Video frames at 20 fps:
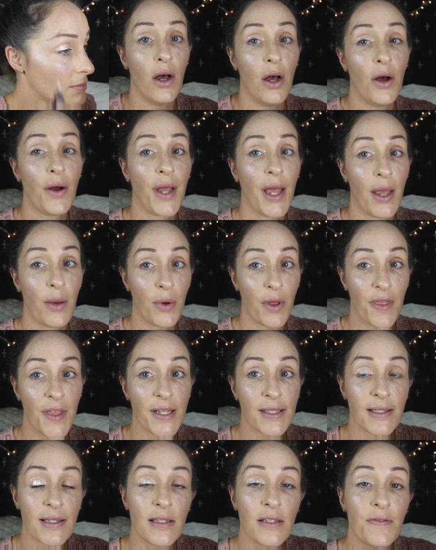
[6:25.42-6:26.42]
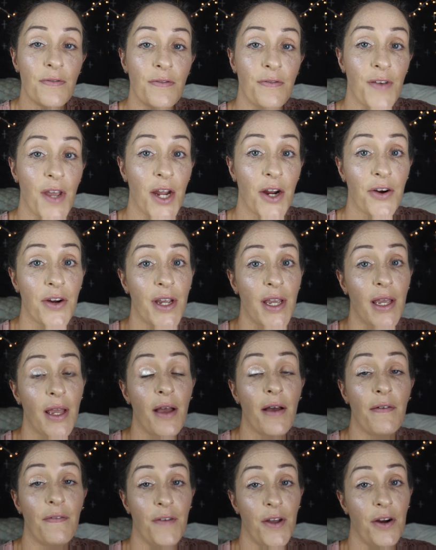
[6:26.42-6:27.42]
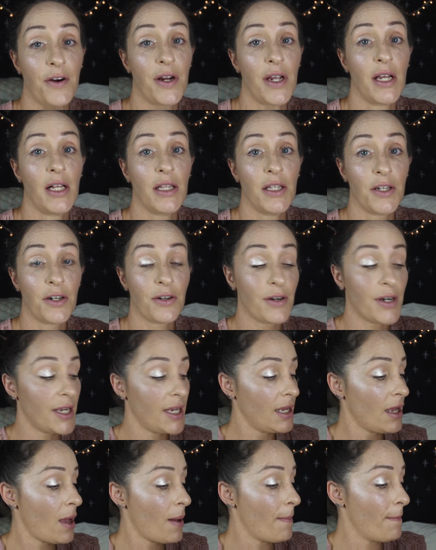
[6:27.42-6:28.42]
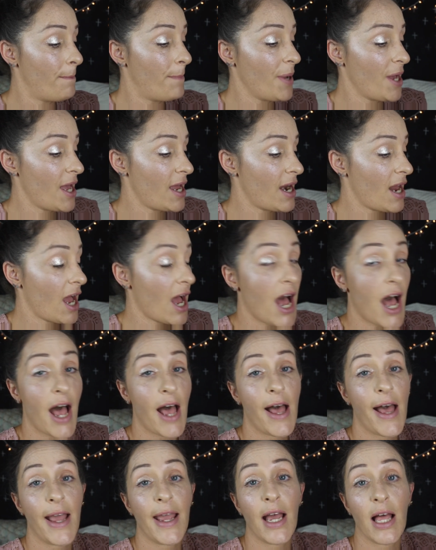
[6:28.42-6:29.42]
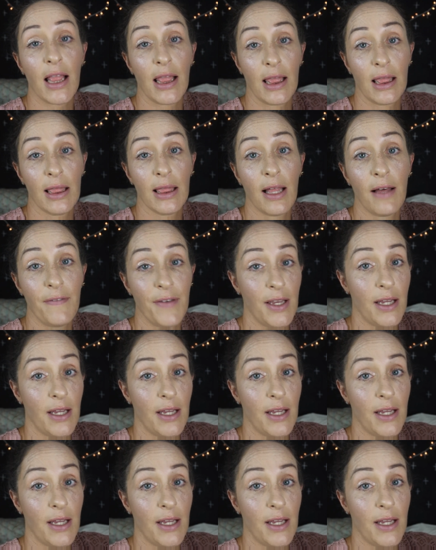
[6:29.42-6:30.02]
Okay, well this is very, very glittery, but I love